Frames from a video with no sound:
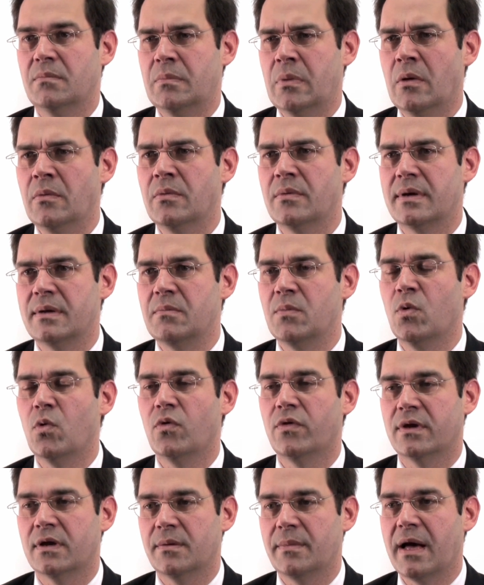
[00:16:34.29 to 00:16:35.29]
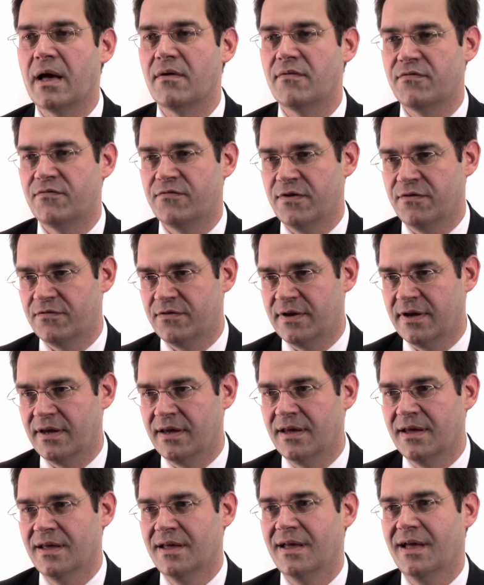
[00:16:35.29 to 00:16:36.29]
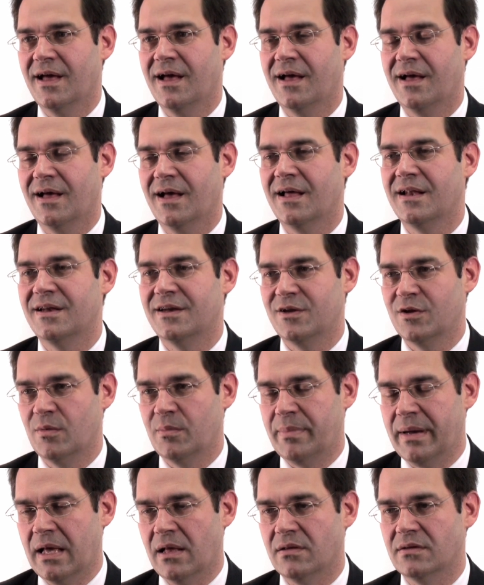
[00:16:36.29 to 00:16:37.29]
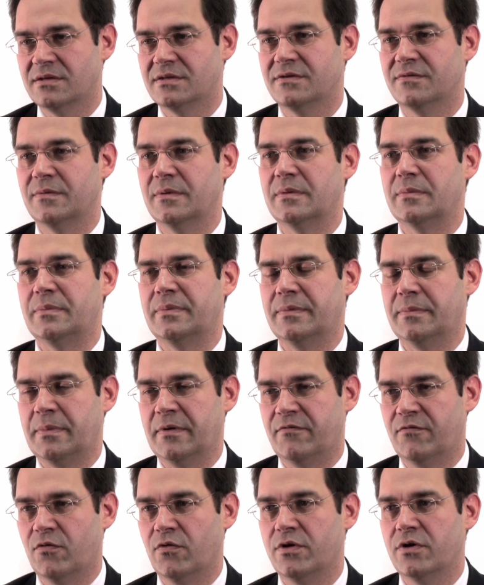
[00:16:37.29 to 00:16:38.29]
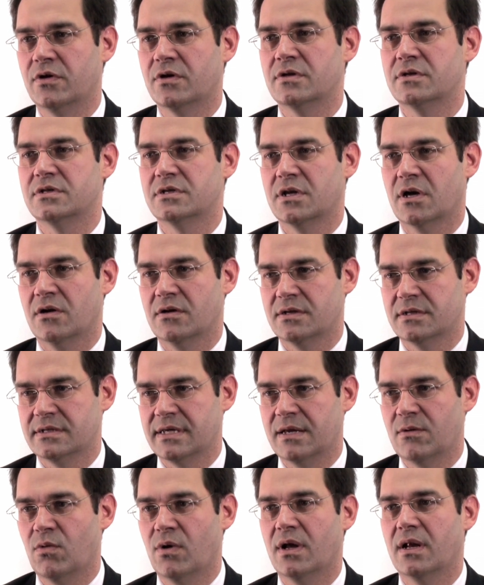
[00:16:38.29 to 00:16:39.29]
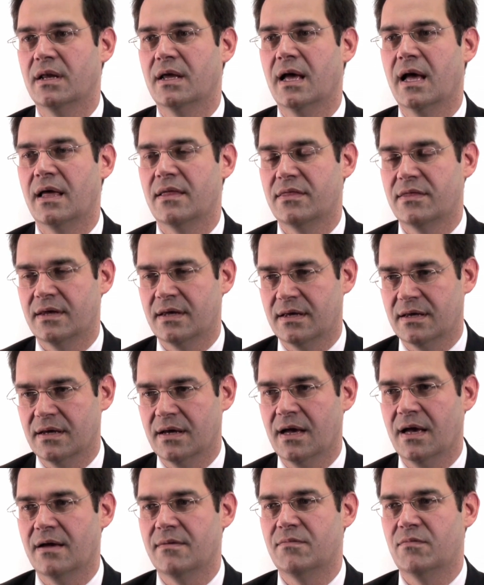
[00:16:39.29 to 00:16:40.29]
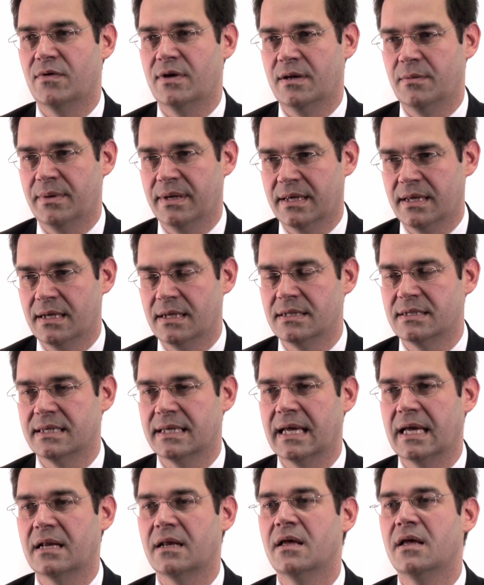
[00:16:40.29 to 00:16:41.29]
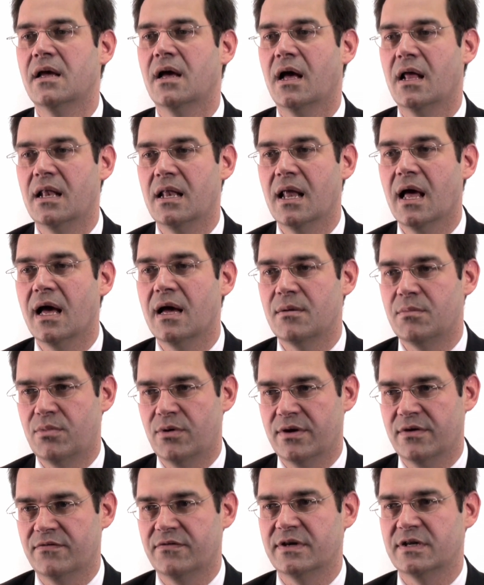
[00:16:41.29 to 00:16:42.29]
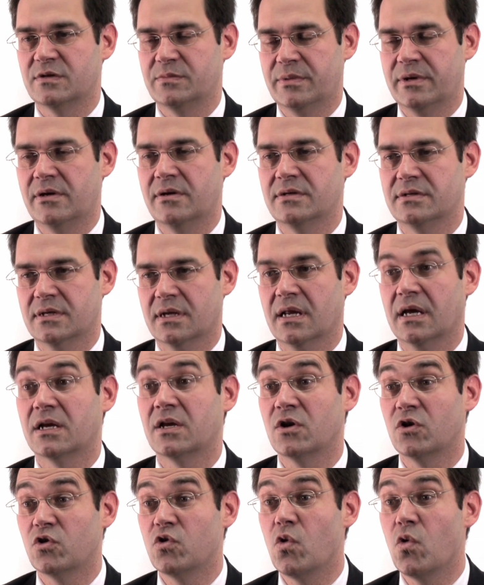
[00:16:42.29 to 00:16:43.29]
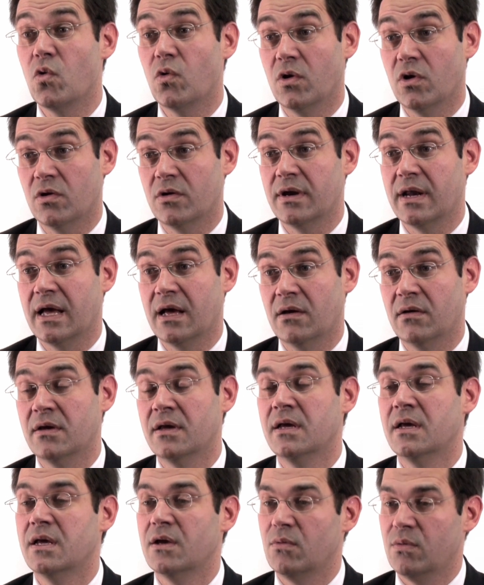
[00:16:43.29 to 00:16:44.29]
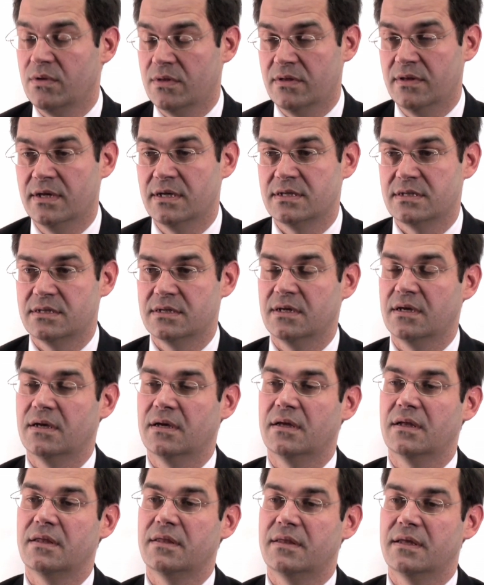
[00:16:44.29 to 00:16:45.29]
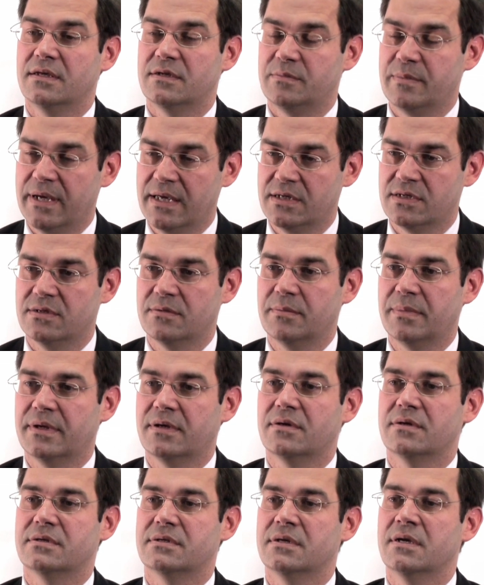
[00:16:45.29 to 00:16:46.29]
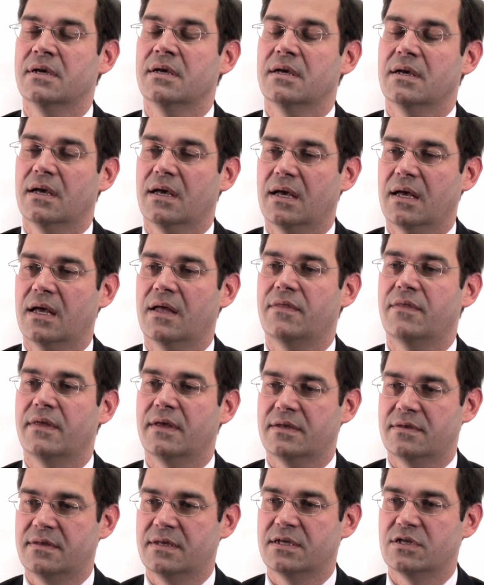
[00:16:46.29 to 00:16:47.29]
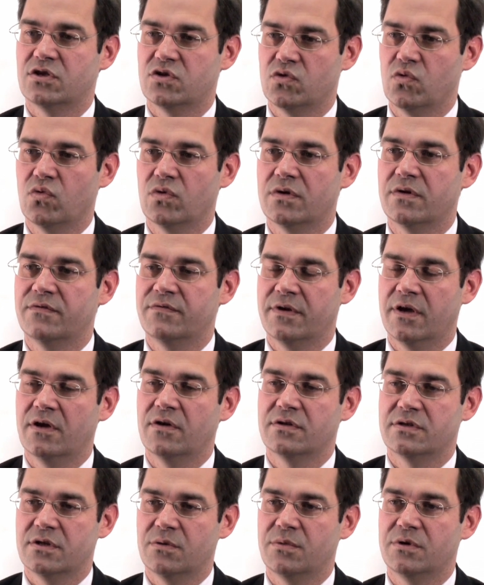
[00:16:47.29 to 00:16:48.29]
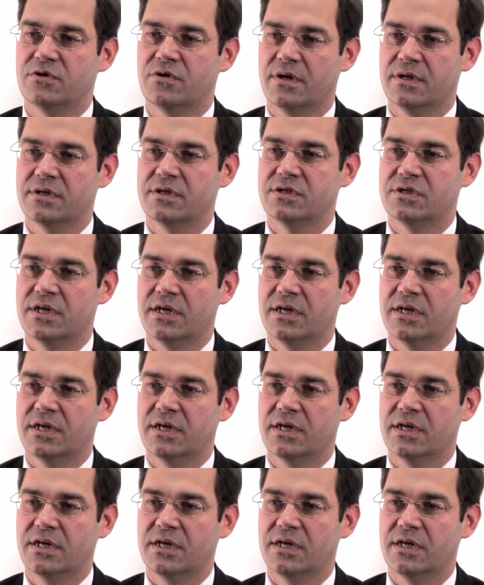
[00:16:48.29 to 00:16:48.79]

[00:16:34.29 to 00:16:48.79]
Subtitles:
probably more than about 50 under your belt before you can start to say, well, I think I'm really beginning to get a library of experience that I can call on now with this patient, because and this sort of nose that we're trying to